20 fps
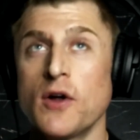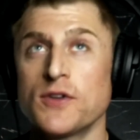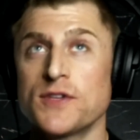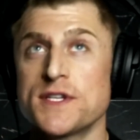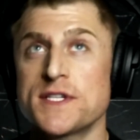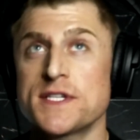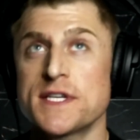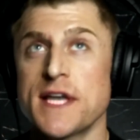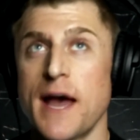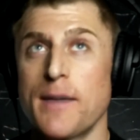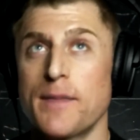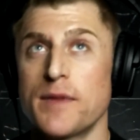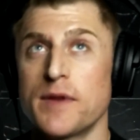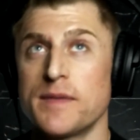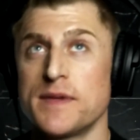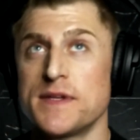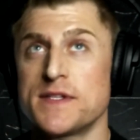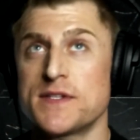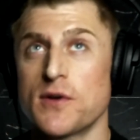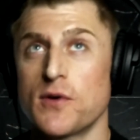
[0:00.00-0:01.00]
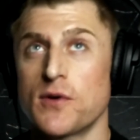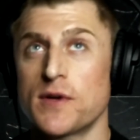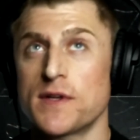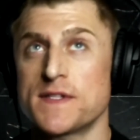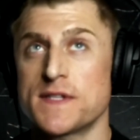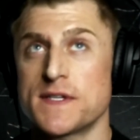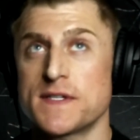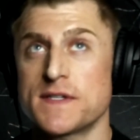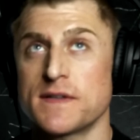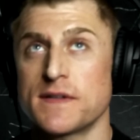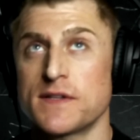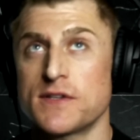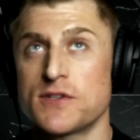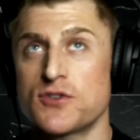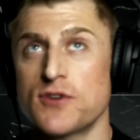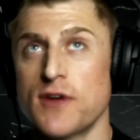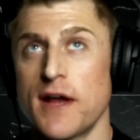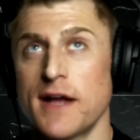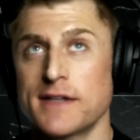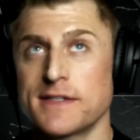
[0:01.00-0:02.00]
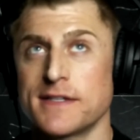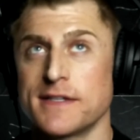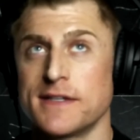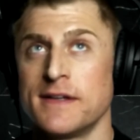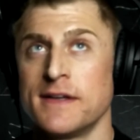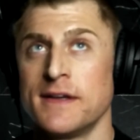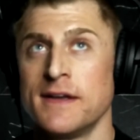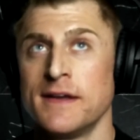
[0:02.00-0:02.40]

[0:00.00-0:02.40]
just happen to be so consistently distracted.